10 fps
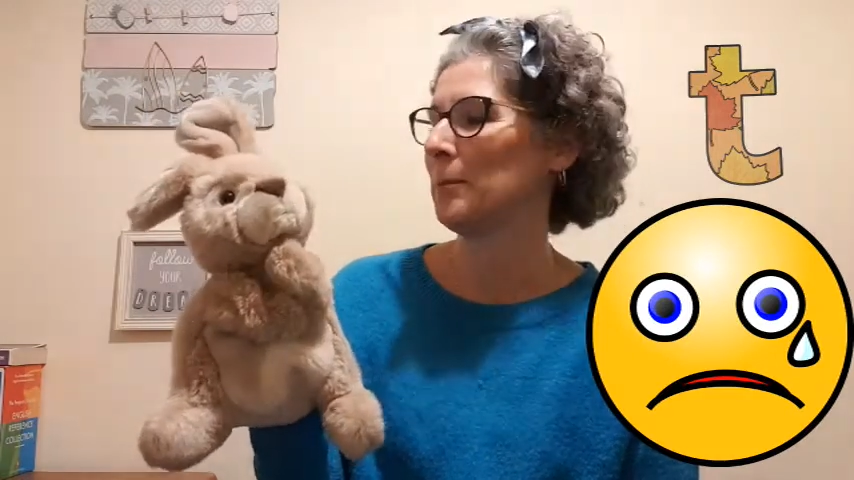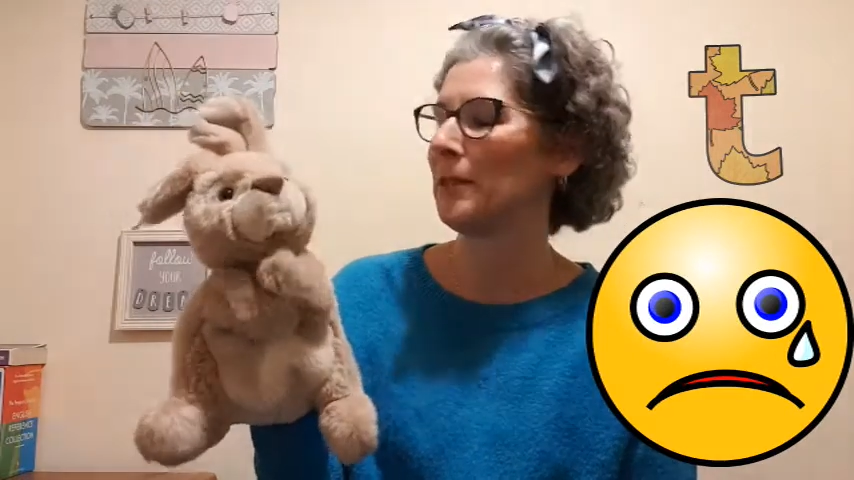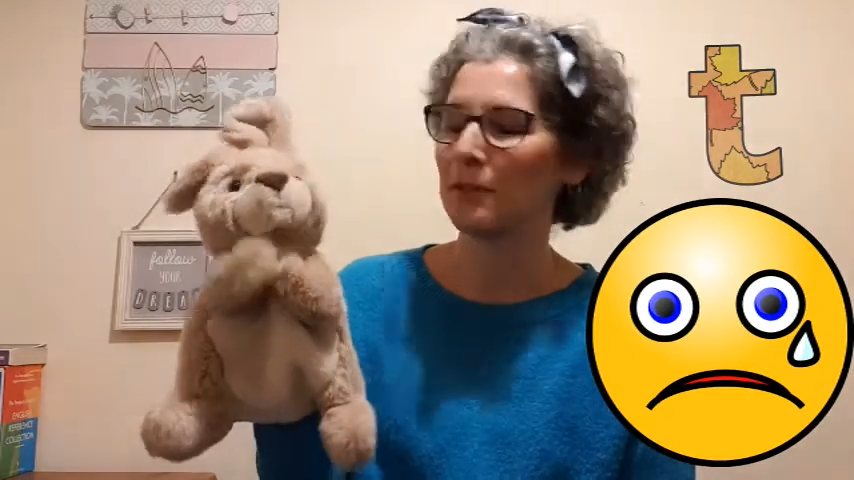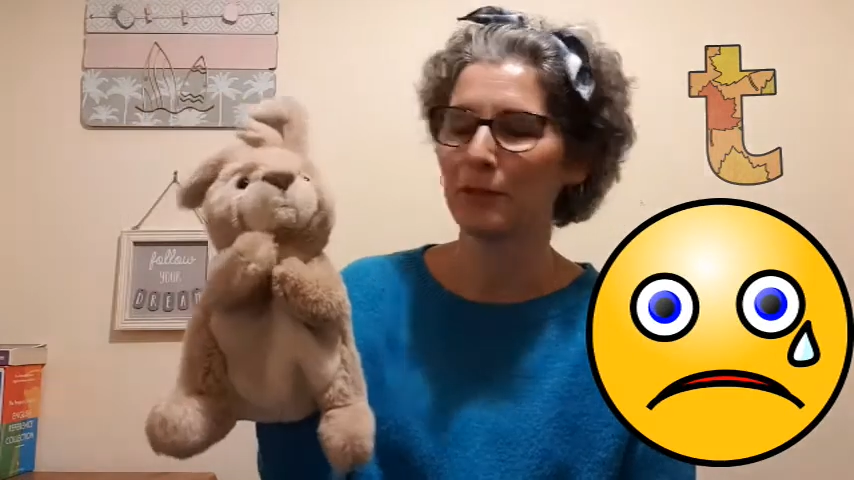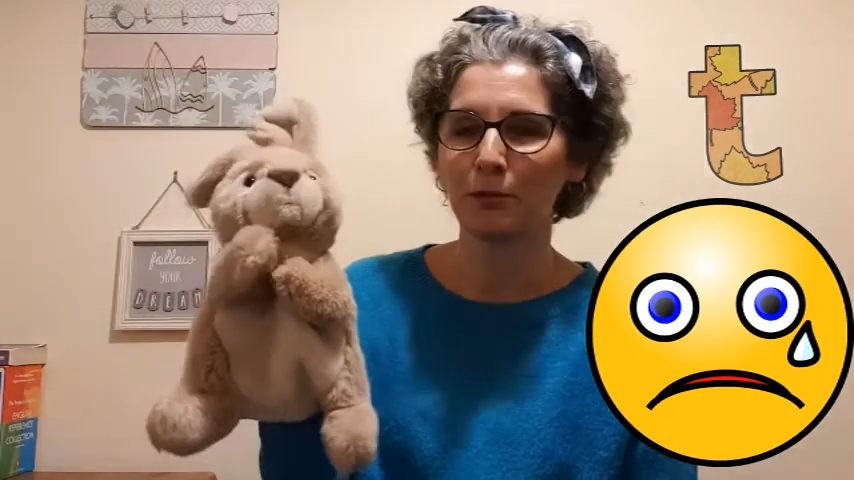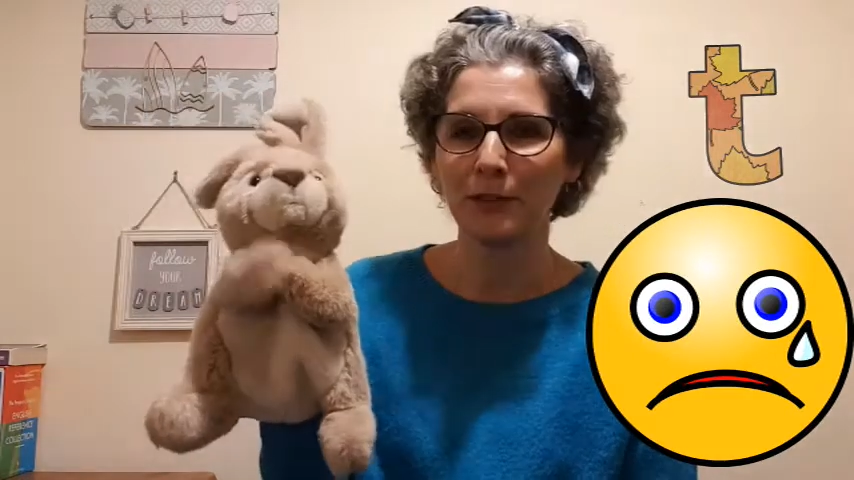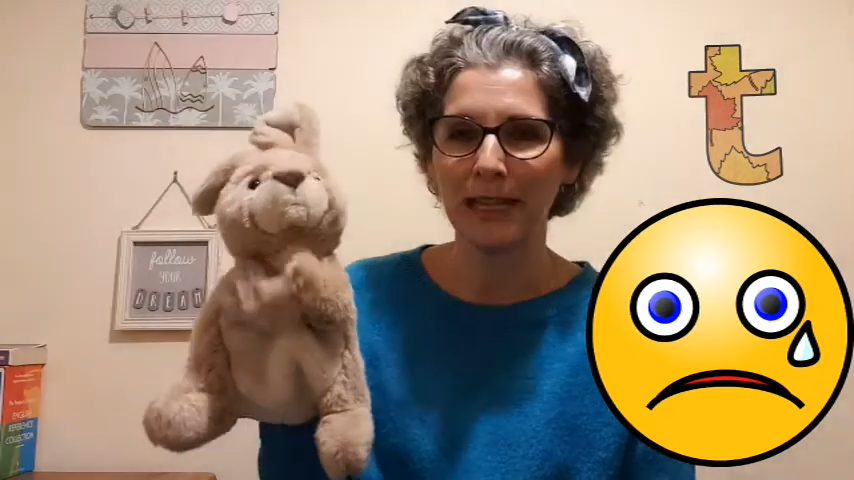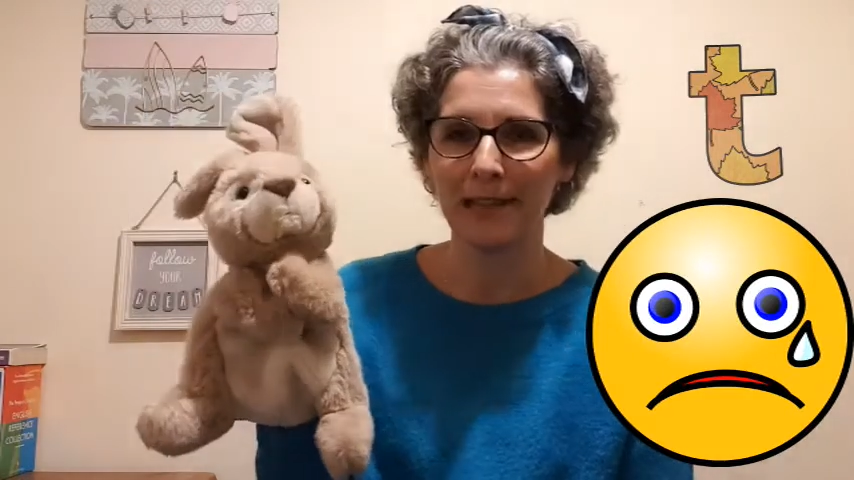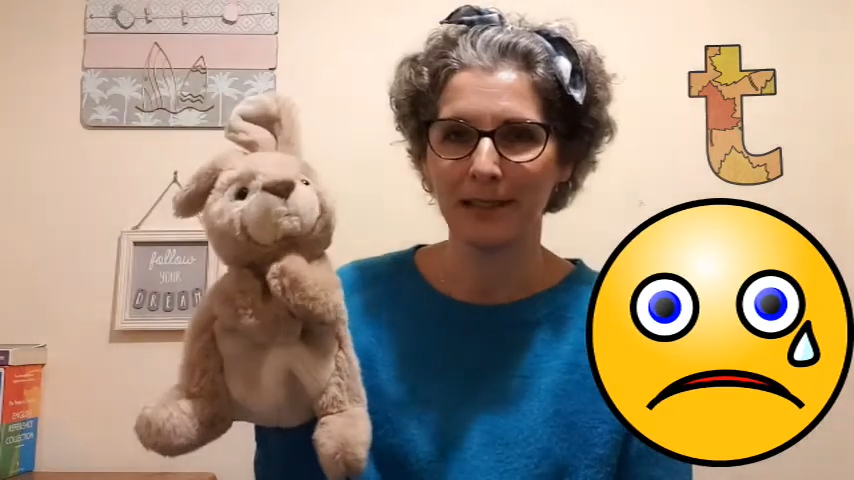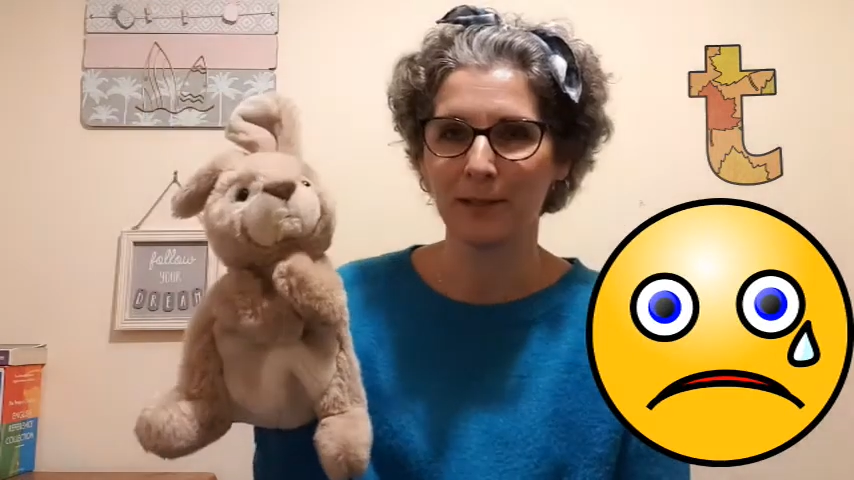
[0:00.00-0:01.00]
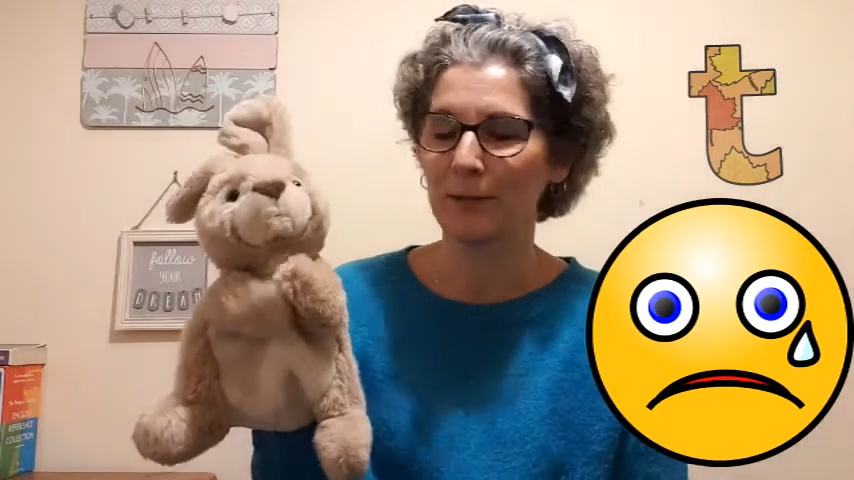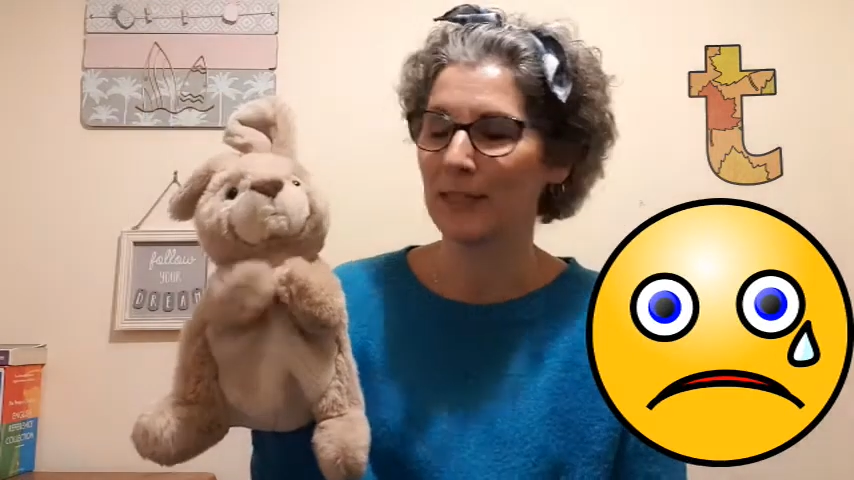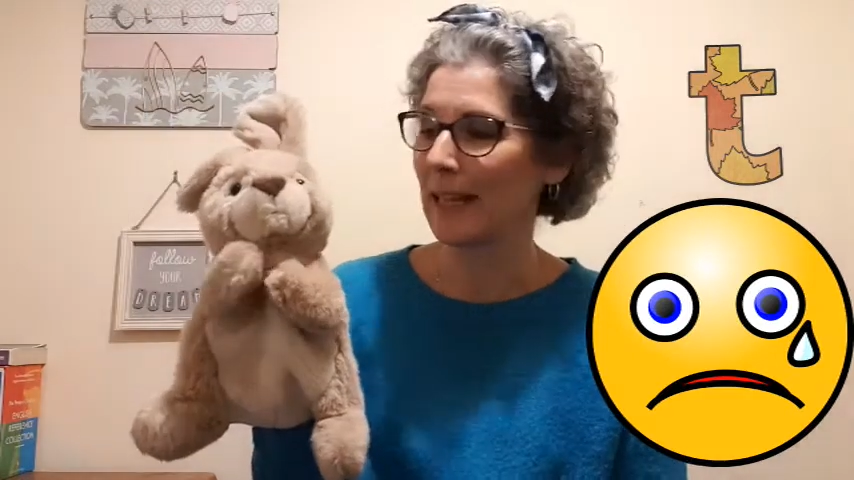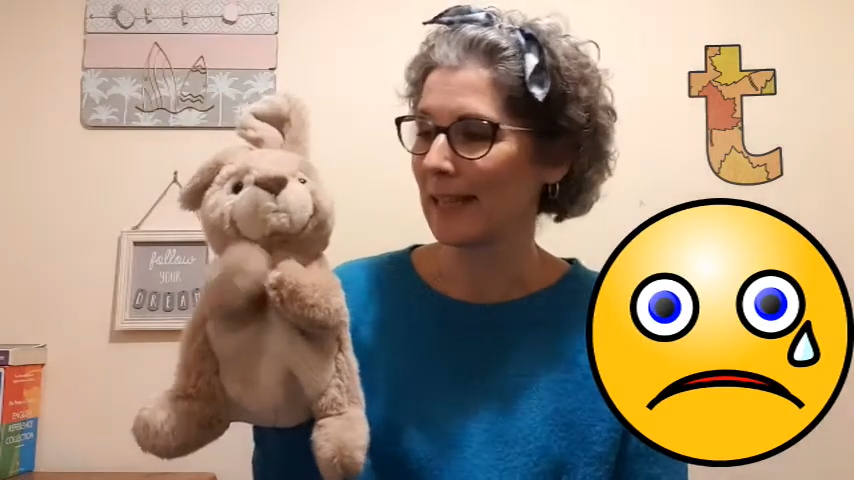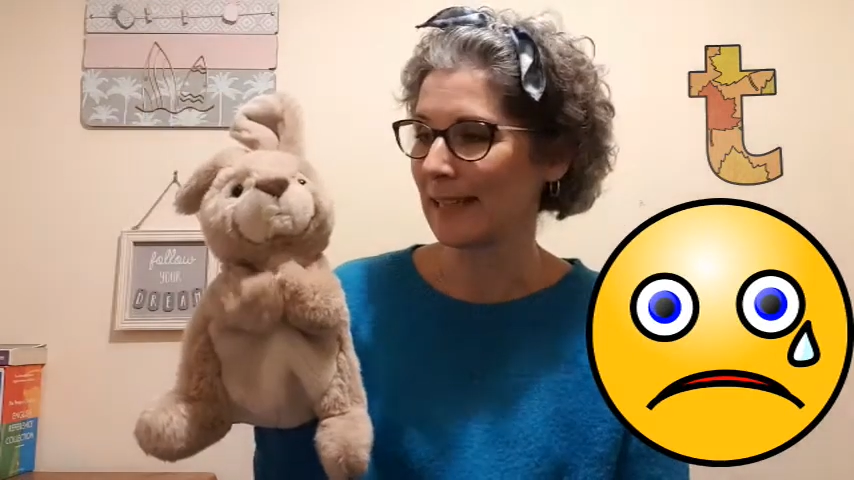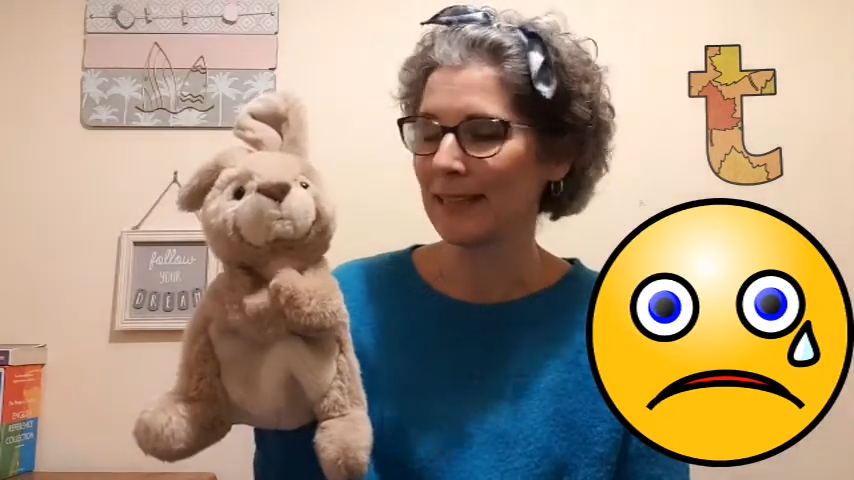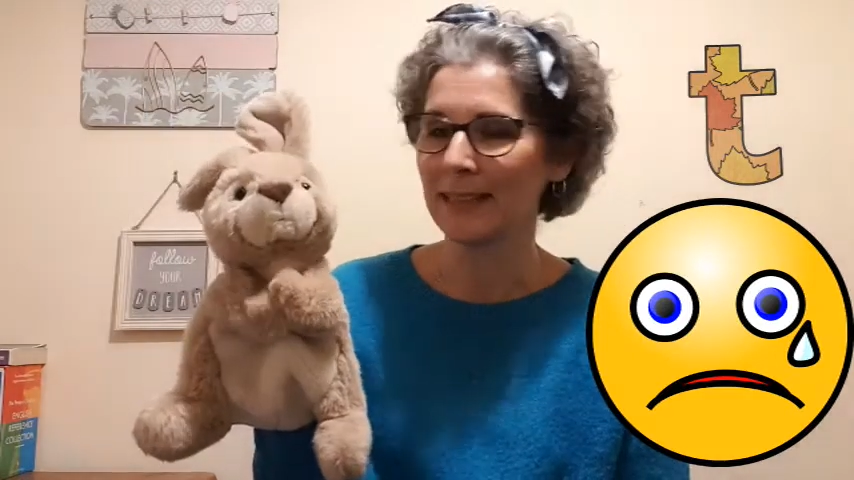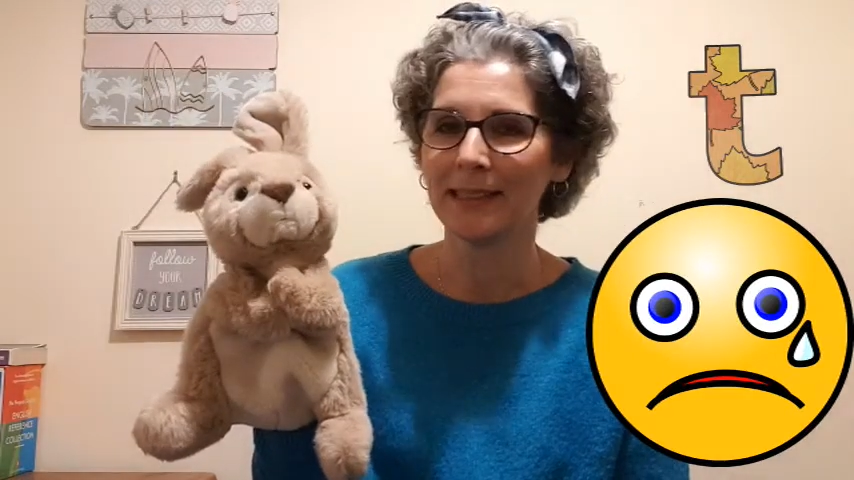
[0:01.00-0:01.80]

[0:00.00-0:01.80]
Because you're jealous of a teddy.